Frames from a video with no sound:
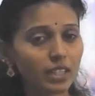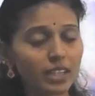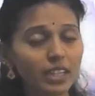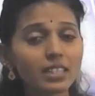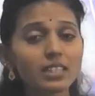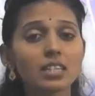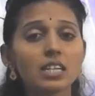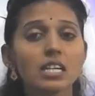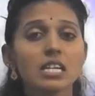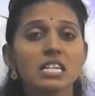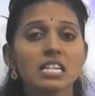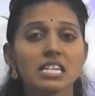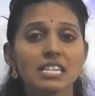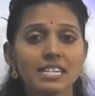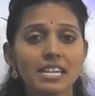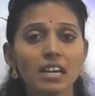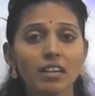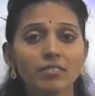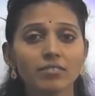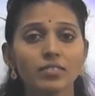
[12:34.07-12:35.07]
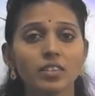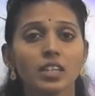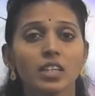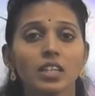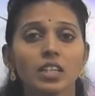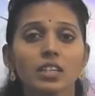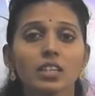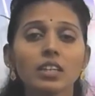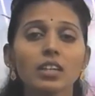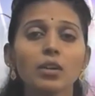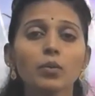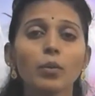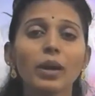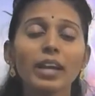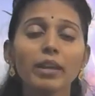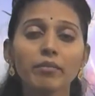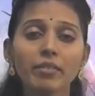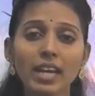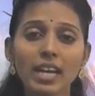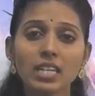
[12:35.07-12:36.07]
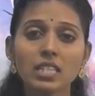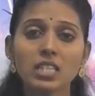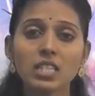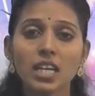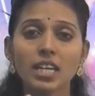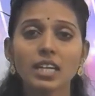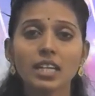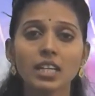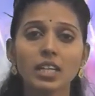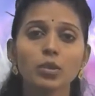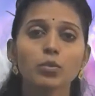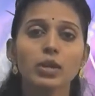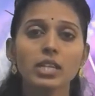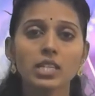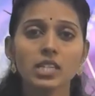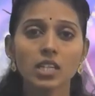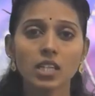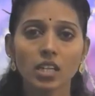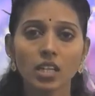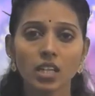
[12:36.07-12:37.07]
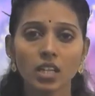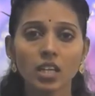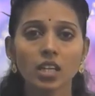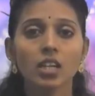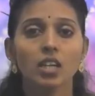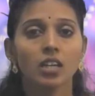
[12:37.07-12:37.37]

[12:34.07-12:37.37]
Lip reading: Right? Now, here, why we are studying it once again?